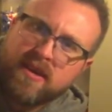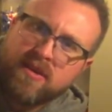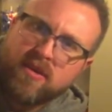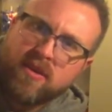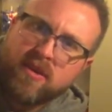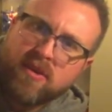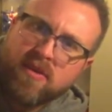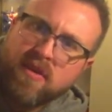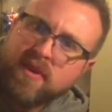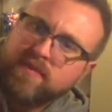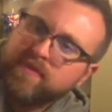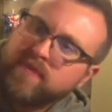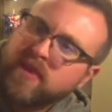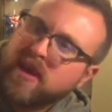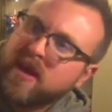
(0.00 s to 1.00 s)
Tiger,
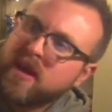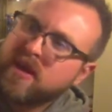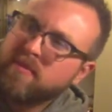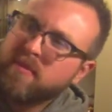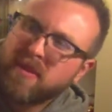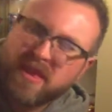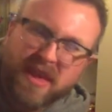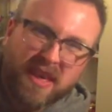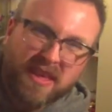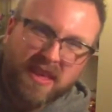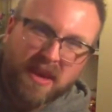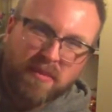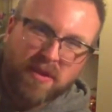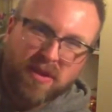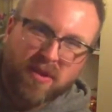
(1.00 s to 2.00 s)
I think his
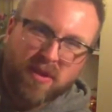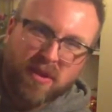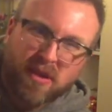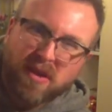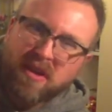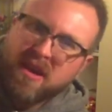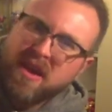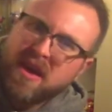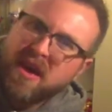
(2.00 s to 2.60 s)
name is Tiger,